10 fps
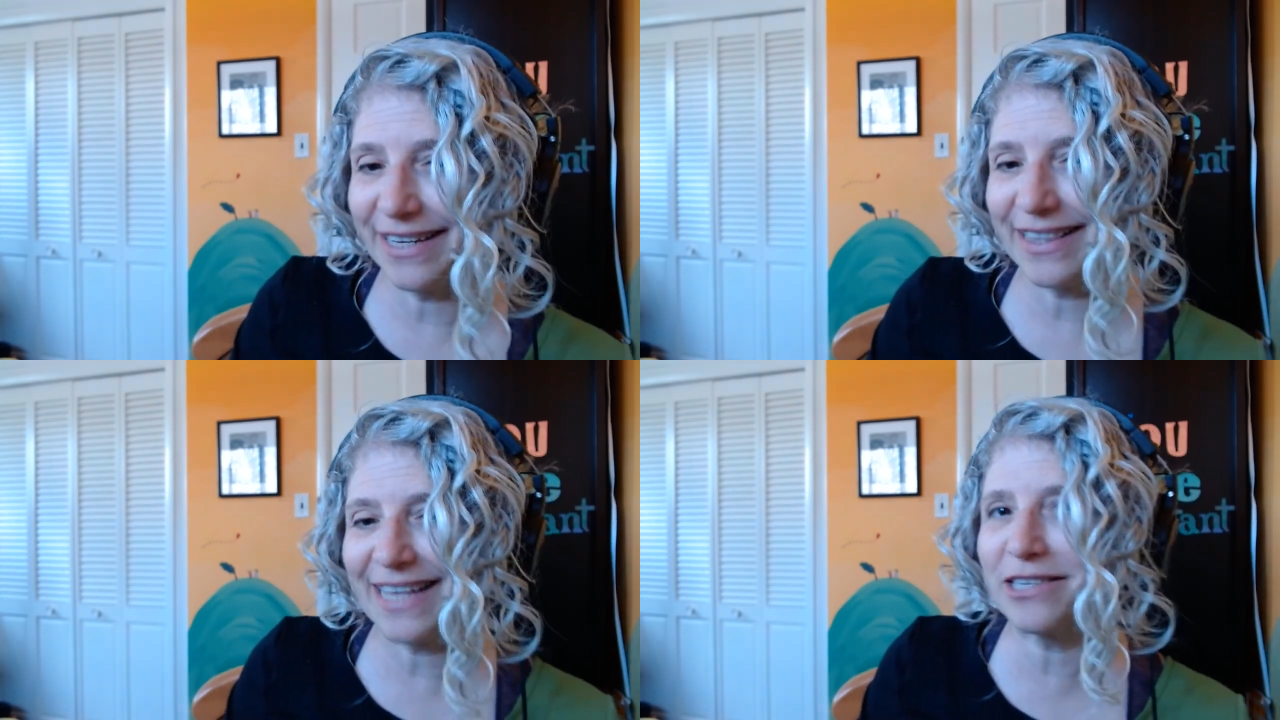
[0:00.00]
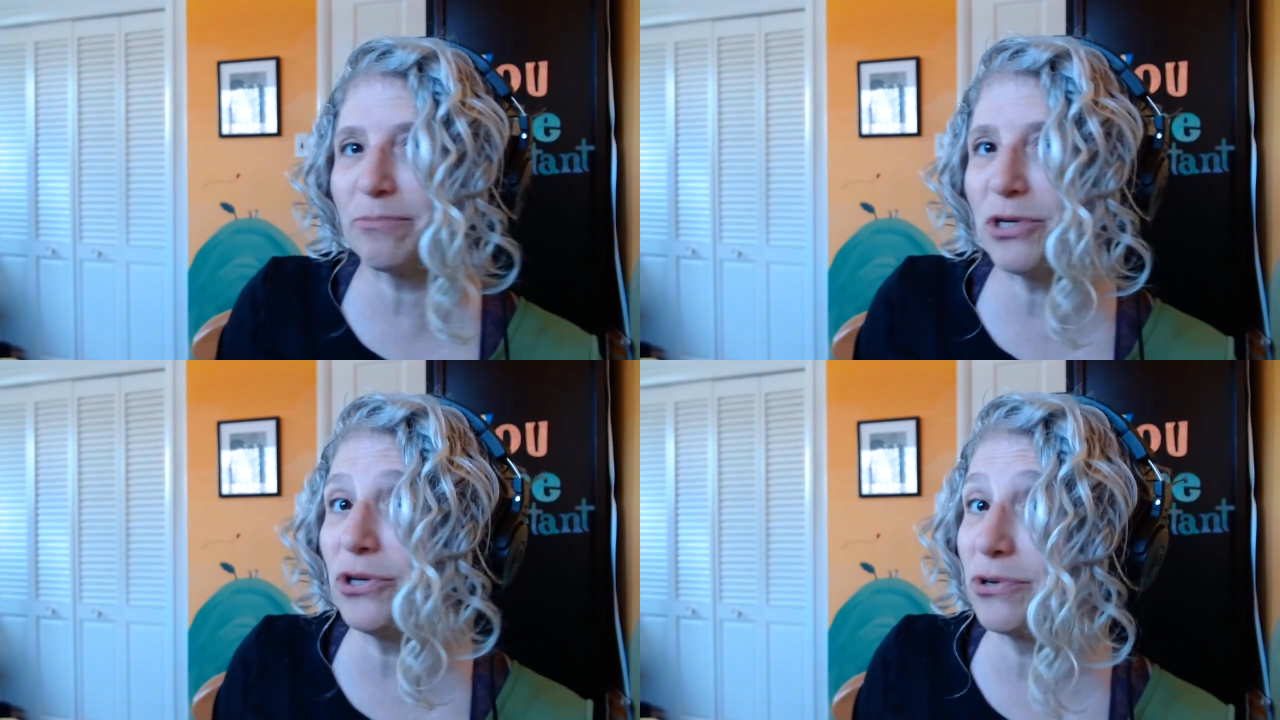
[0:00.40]
That's
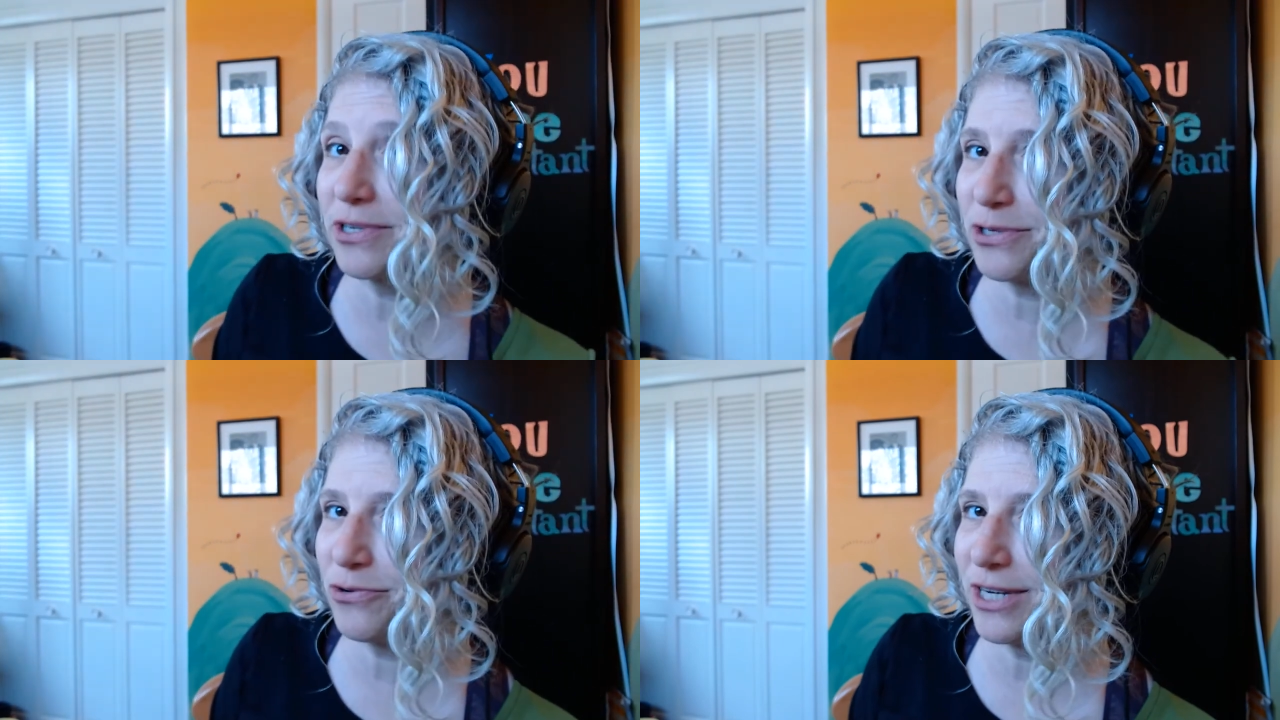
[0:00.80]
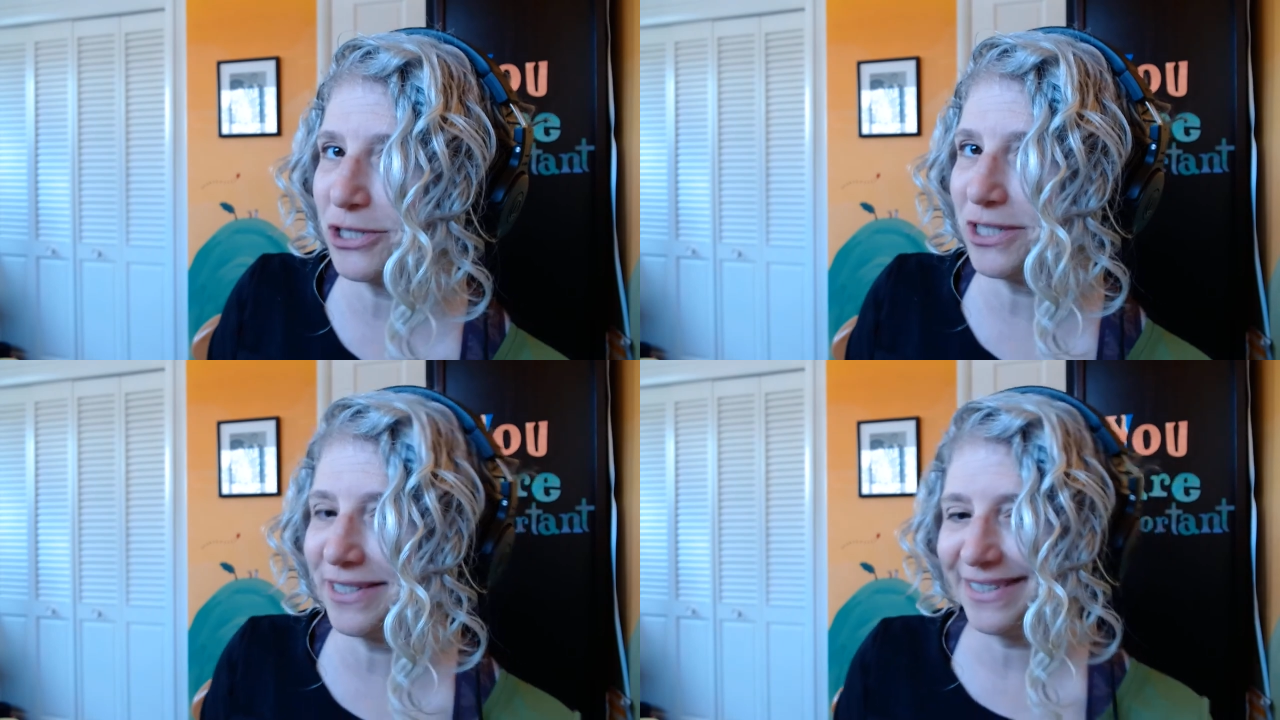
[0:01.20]
up to your
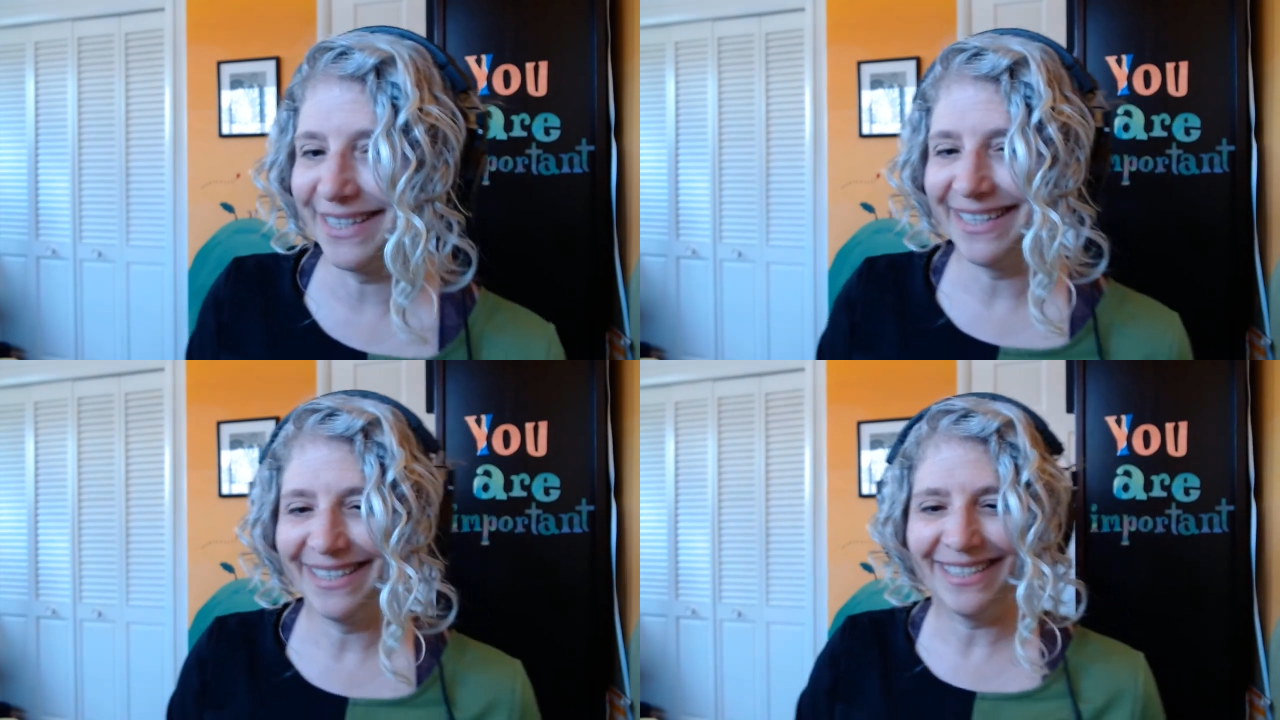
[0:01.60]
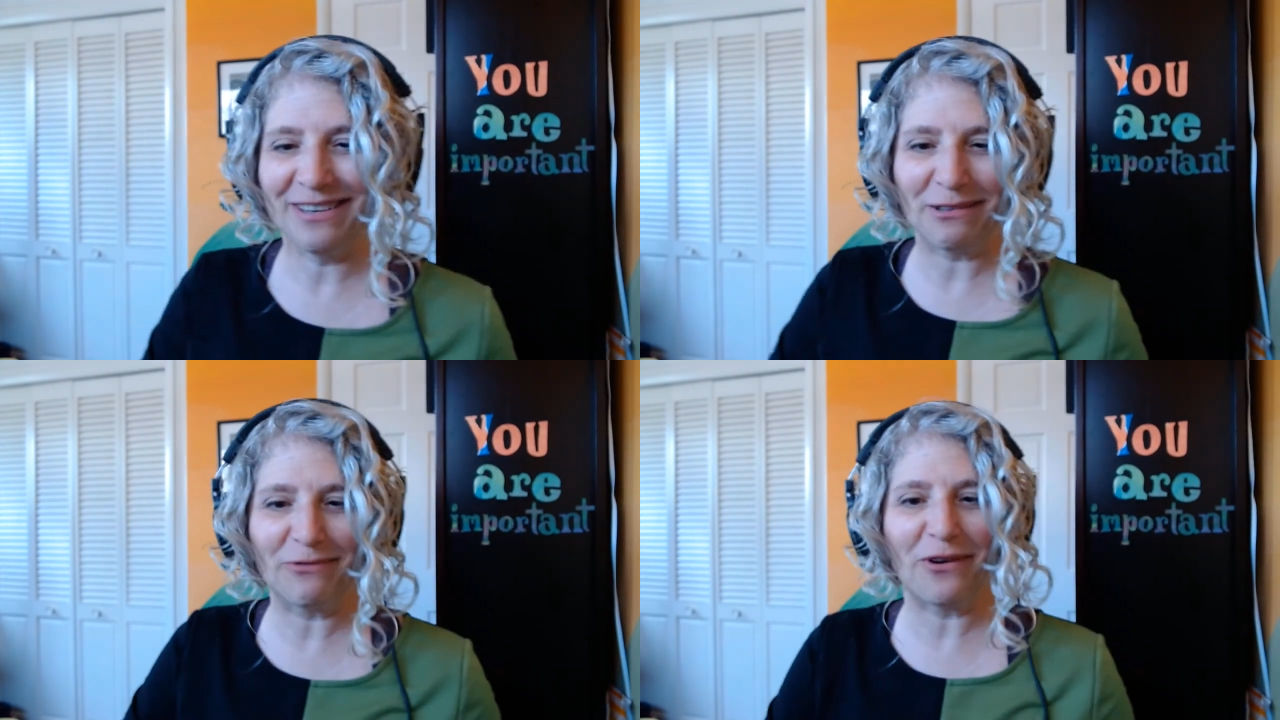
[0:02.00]
discretion.
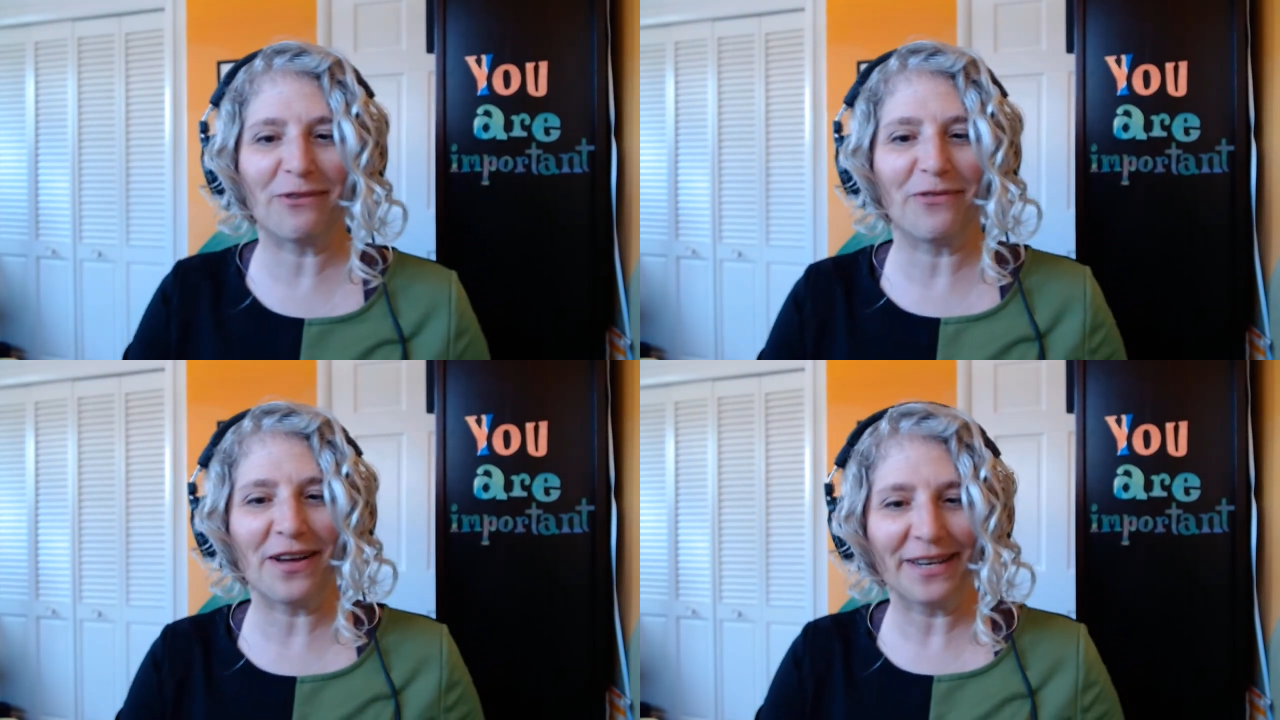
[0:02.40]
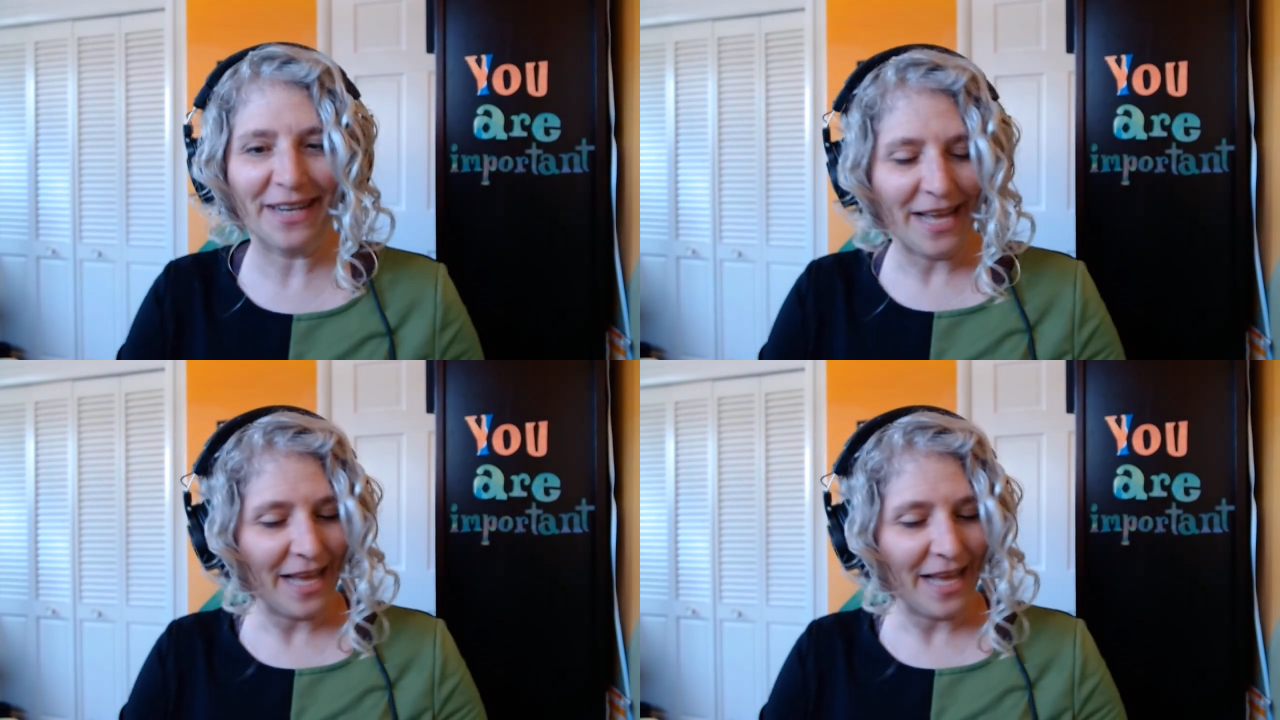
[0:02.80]
So it's very fun.